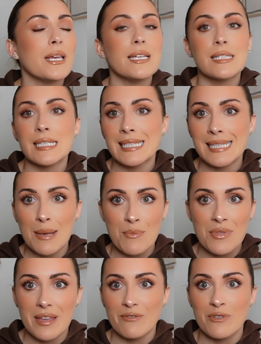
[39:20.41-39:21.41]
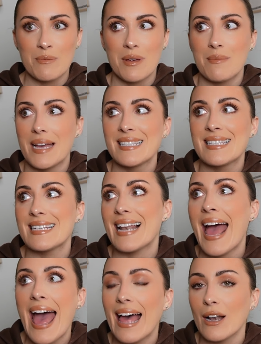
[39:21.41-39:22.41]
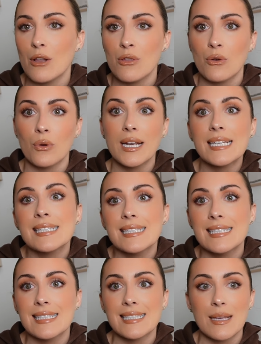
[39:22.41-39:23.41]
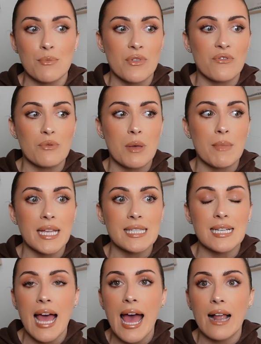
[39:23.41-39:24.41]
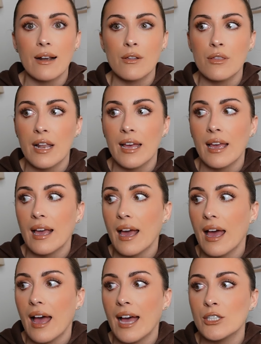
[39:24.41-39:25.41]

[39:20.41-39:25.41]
reading something for my mental health or listening to something for my mental health. Like